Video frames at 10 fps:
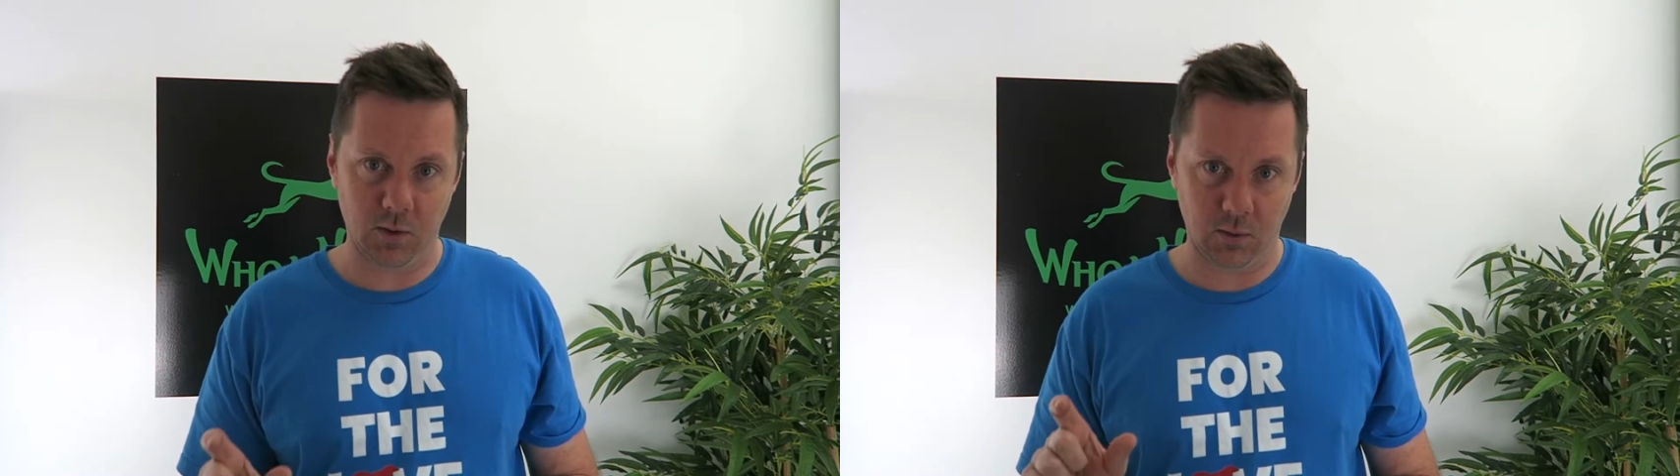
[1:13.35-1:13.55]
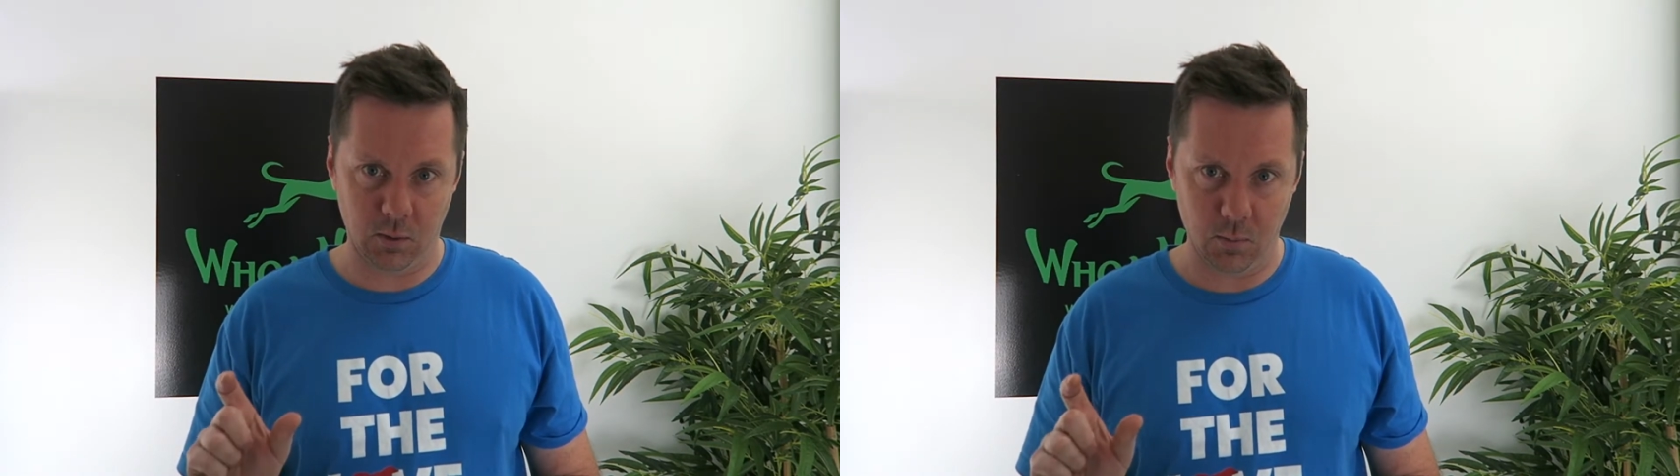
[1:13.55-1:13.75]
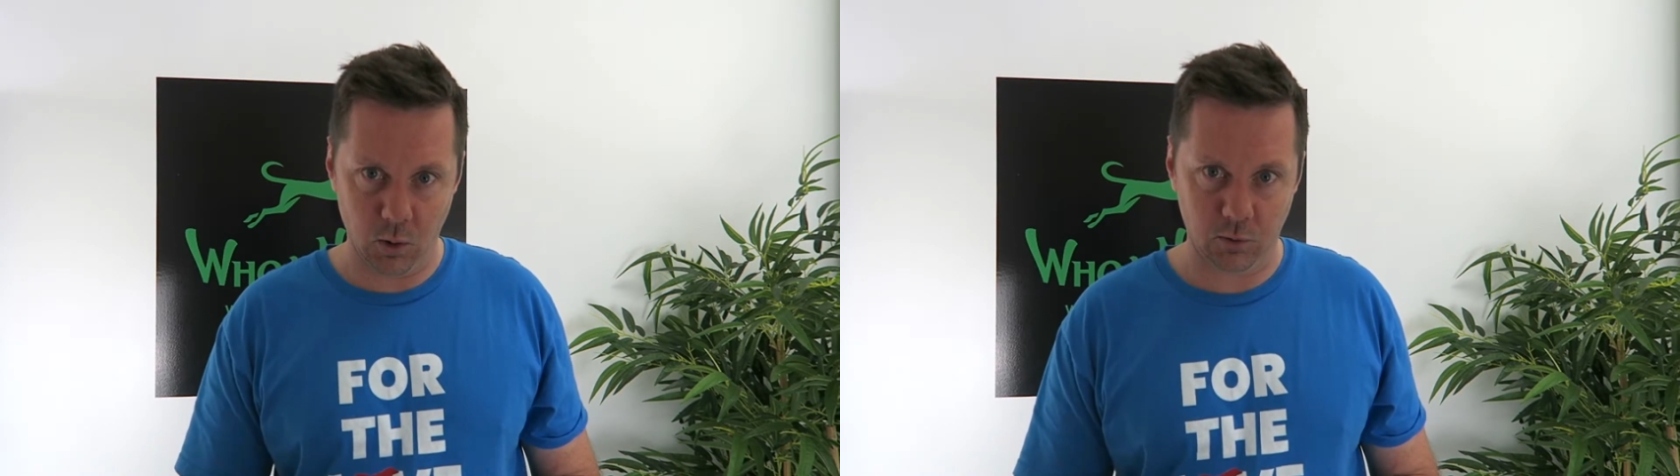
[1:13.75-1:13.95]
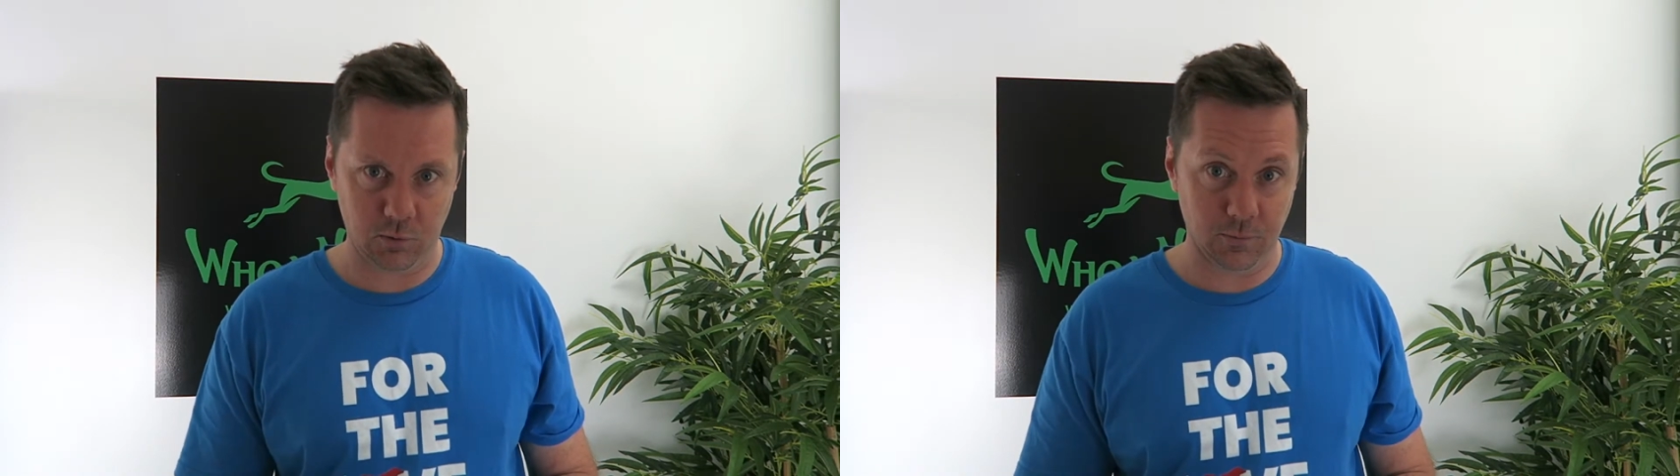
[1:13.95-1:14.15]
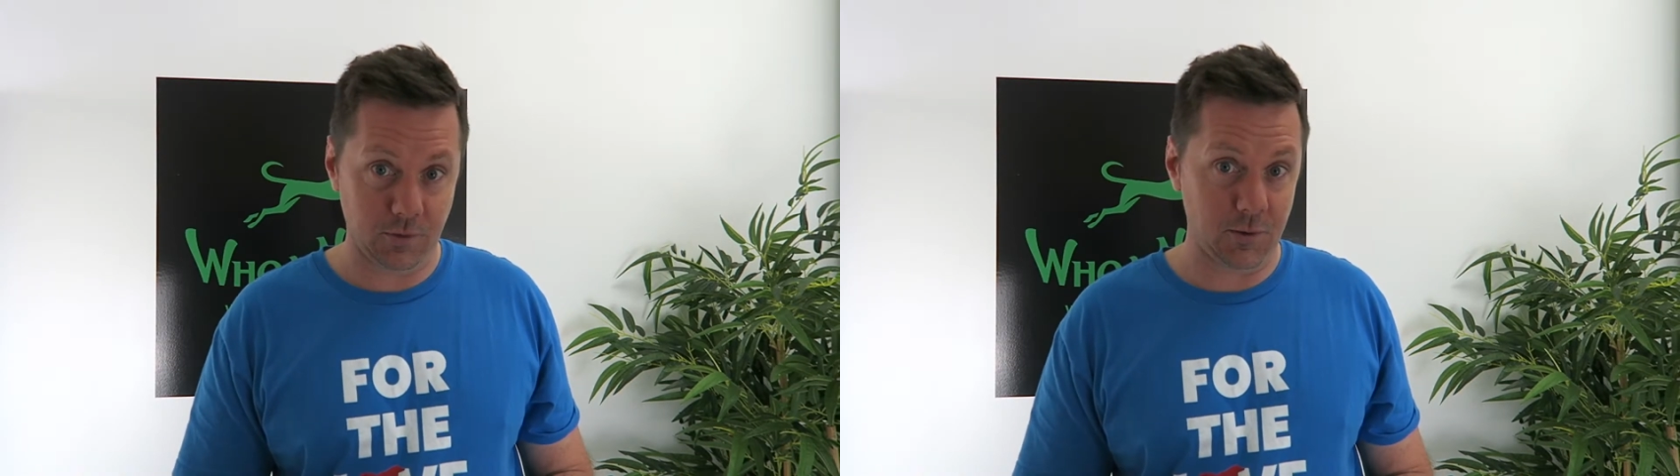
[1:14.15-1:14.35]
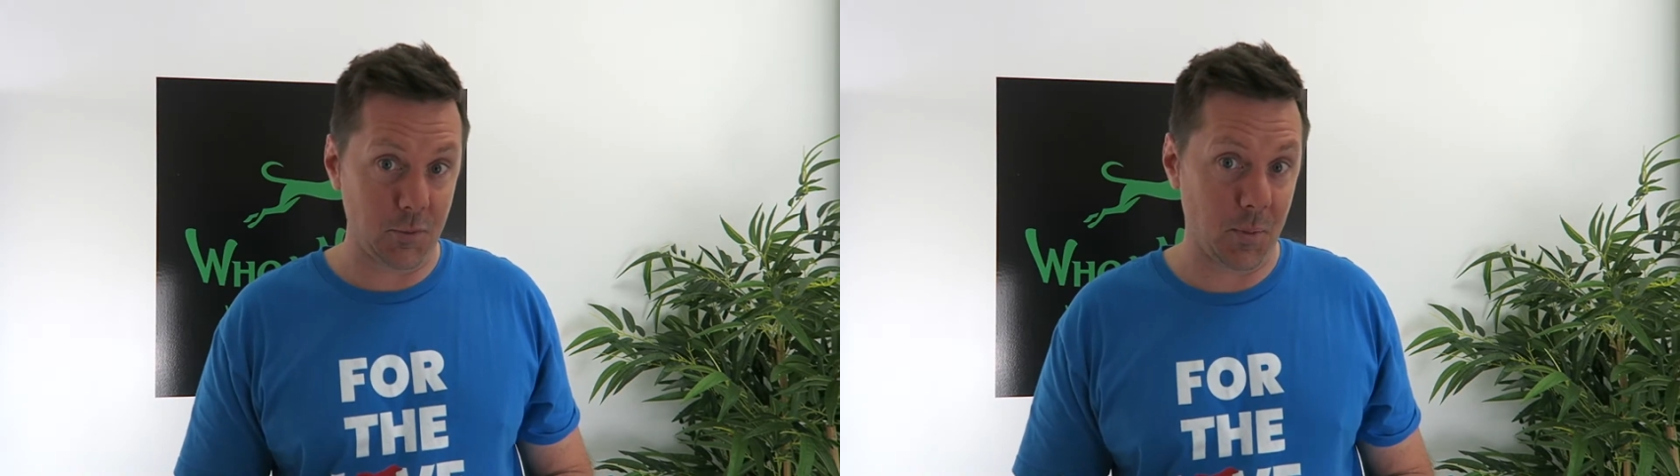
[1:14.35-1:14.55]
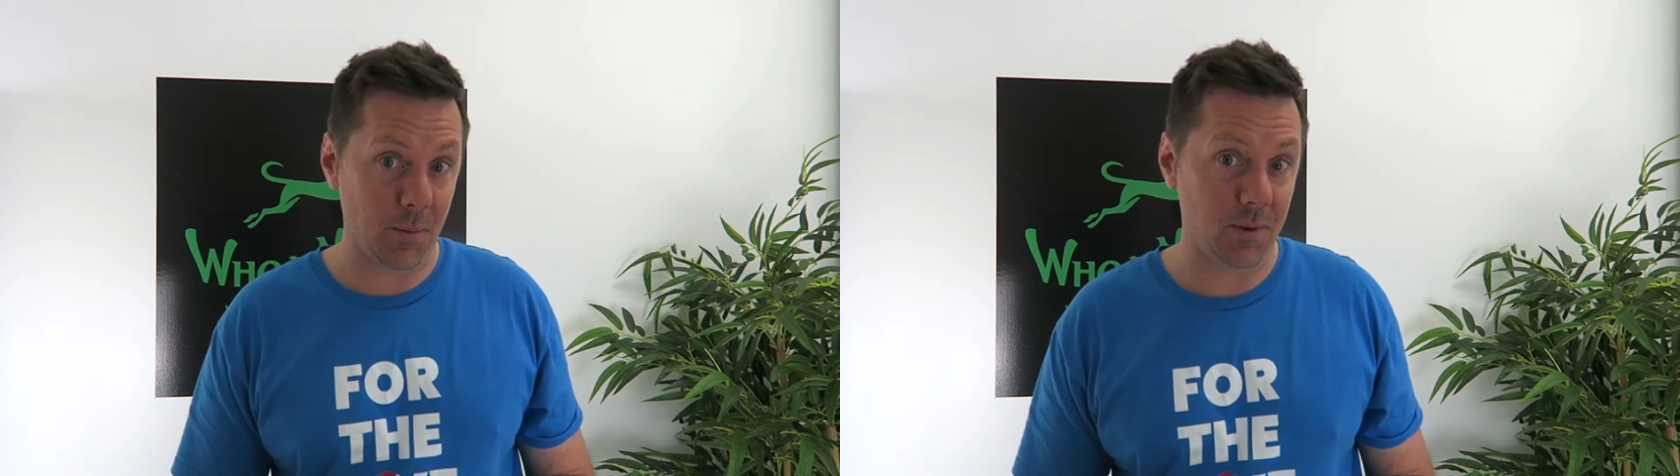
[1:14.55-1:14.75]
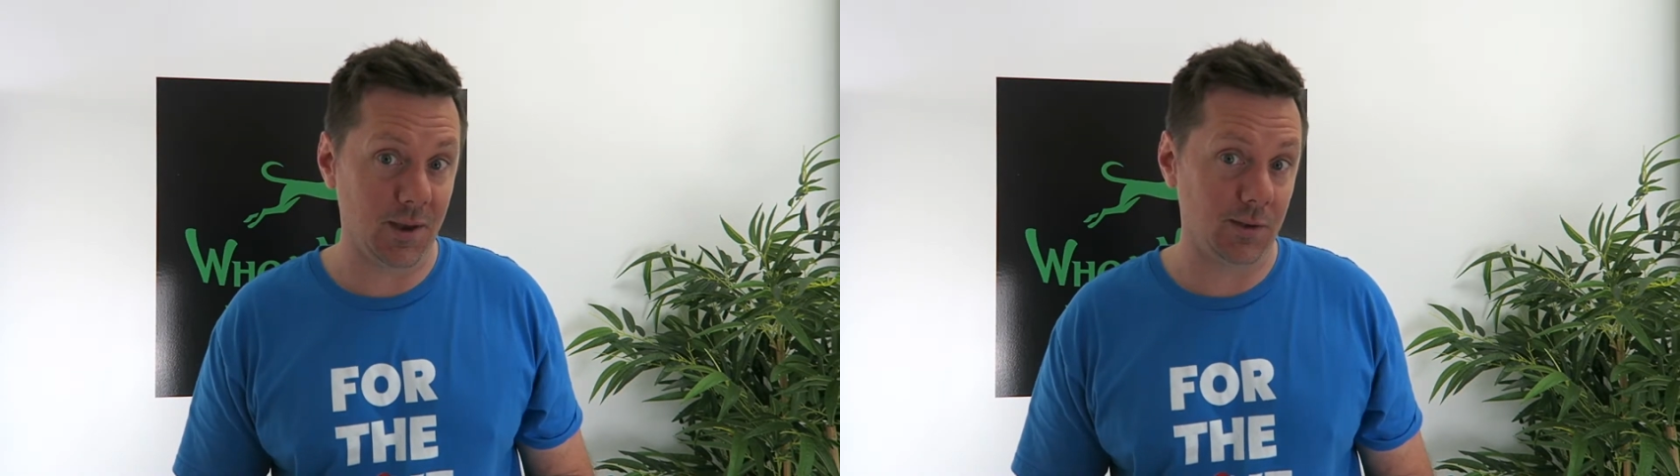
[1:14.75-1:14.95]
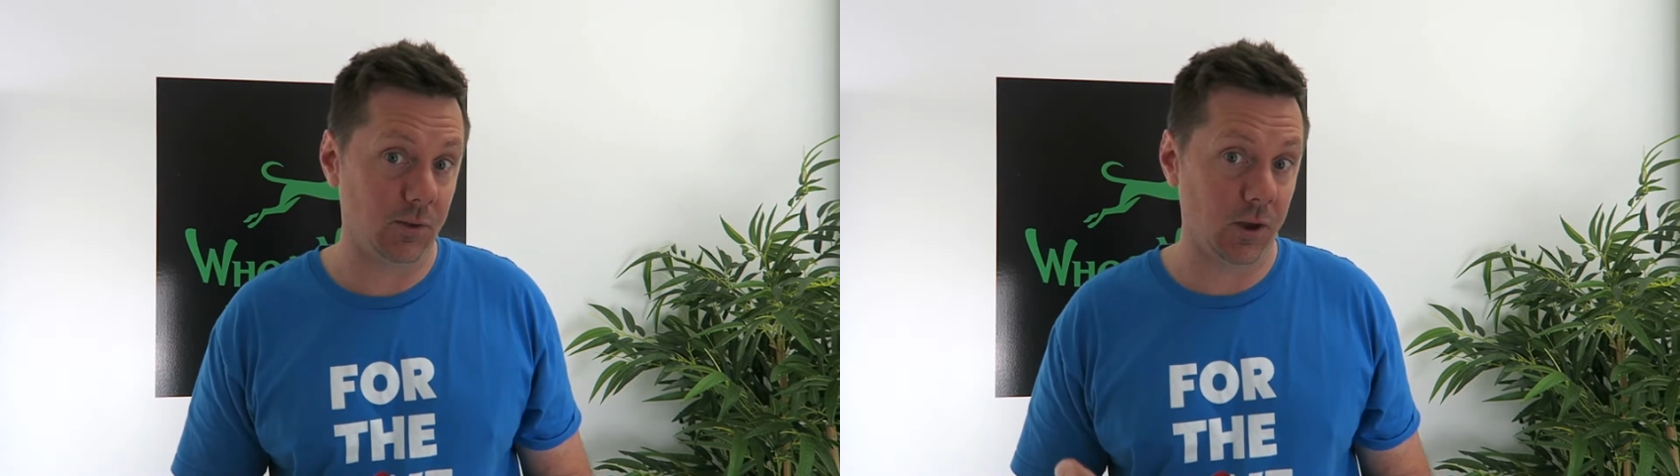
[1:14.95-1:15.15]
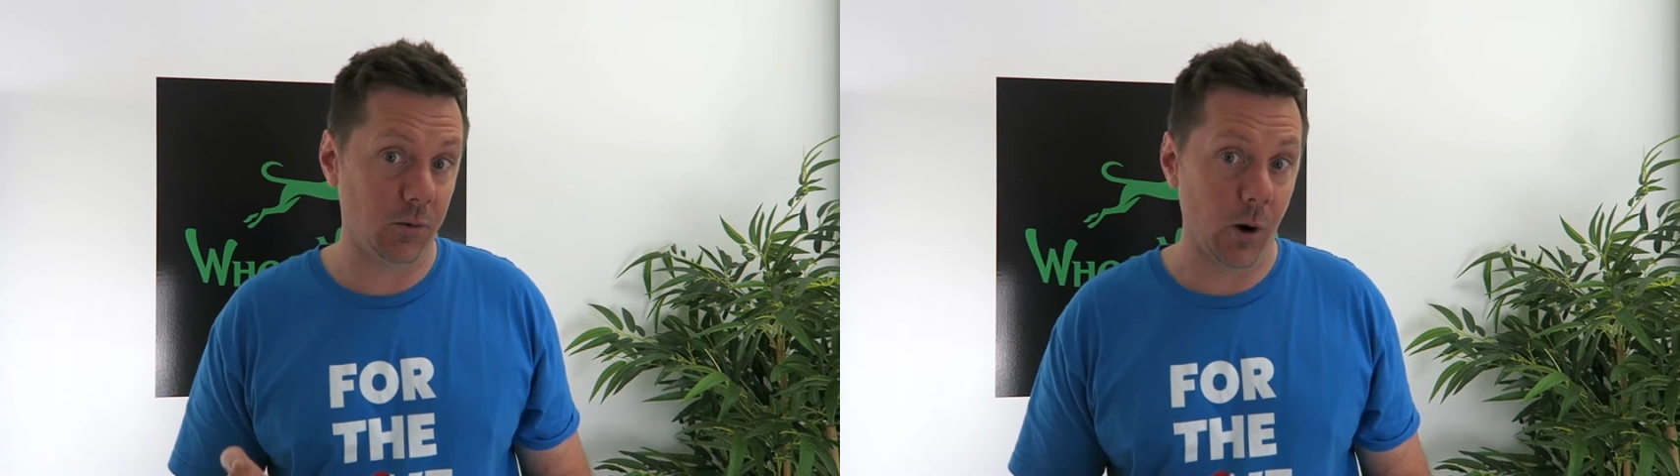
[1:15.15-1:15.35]
So that's the most you'll feed your puppy
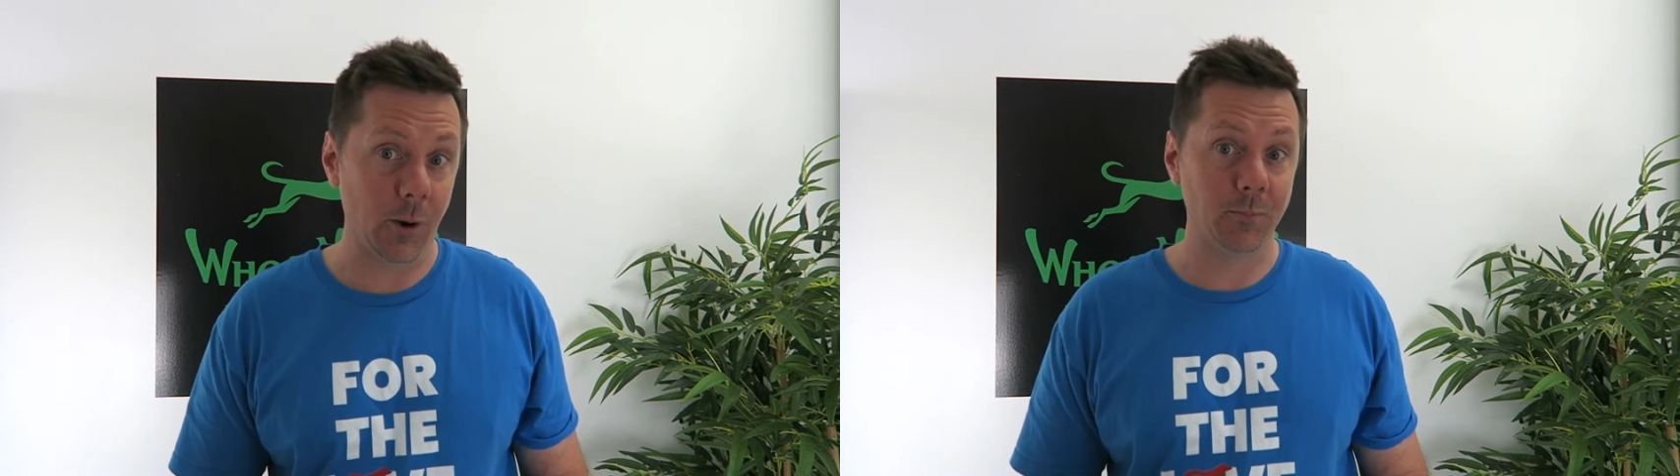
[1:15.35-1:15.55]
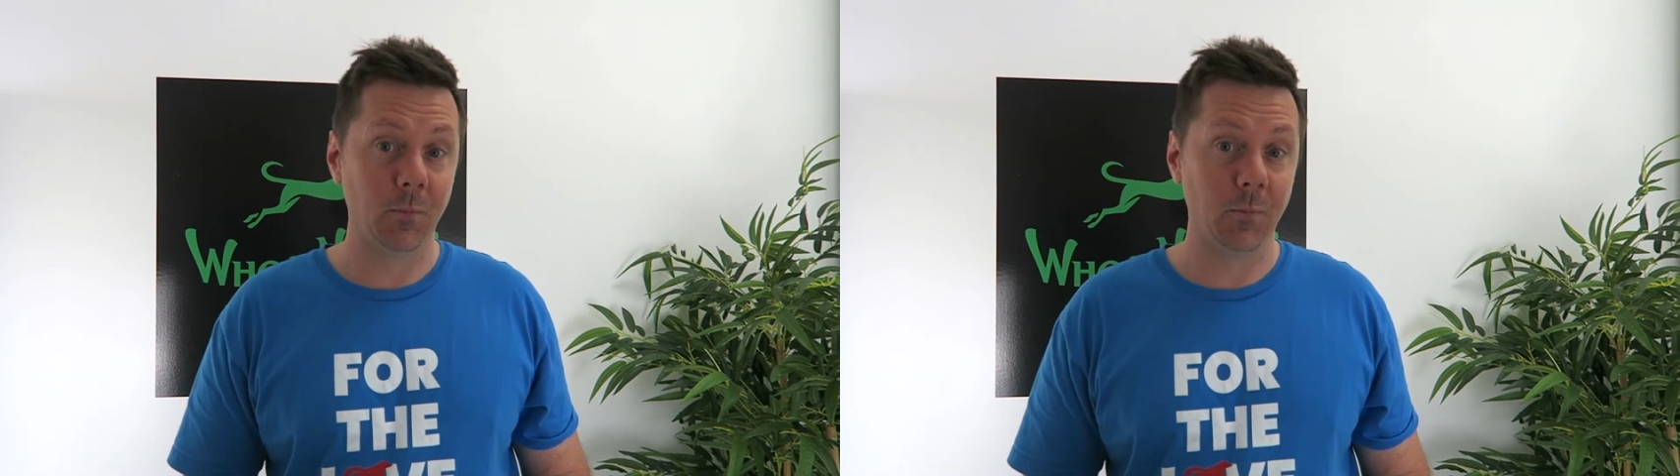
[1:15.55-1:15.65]
as they grow.